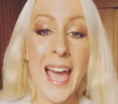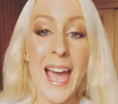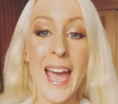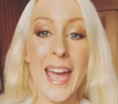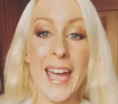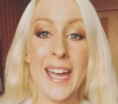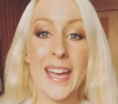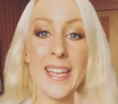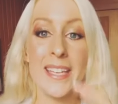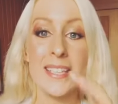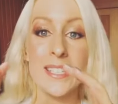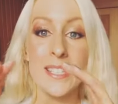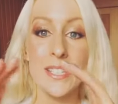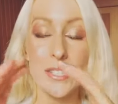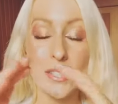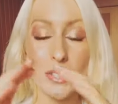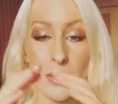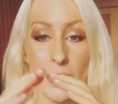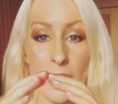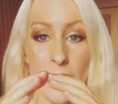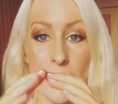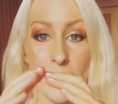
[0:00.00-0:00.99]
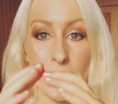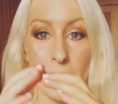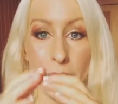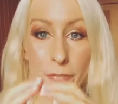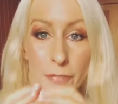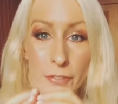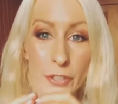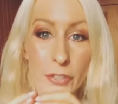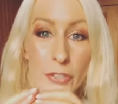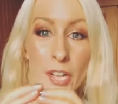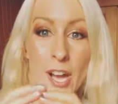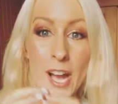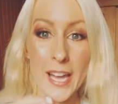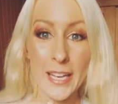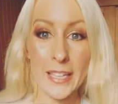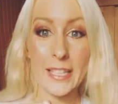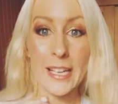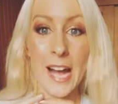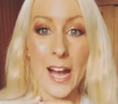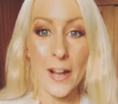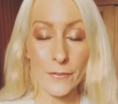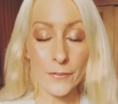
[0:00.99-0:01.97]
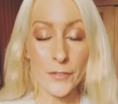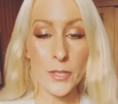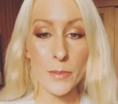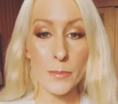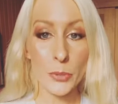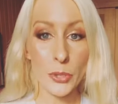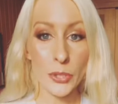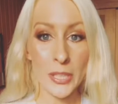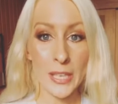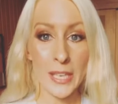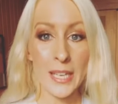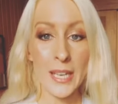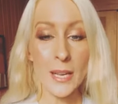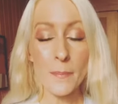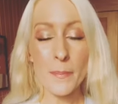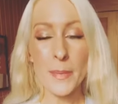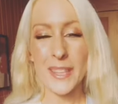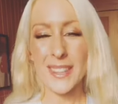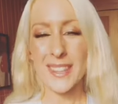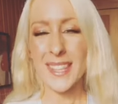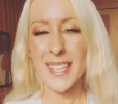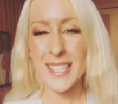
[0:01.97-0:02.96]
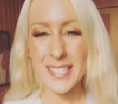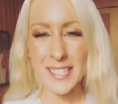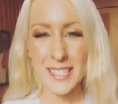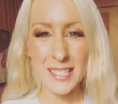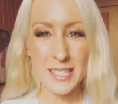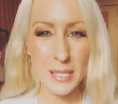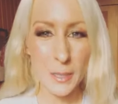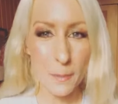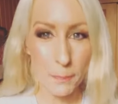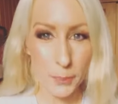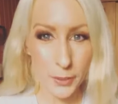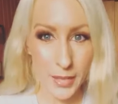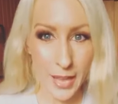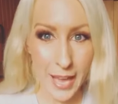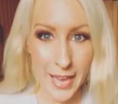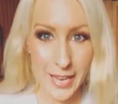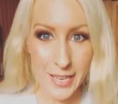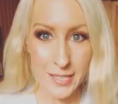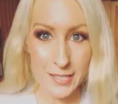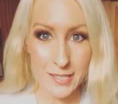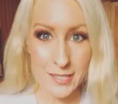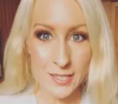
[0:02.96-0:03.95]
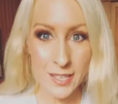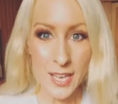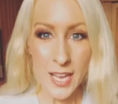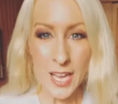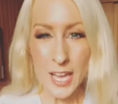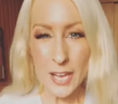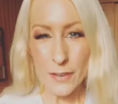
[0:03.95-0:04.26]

And you know, you feel kind of comfortable here, but this is the place.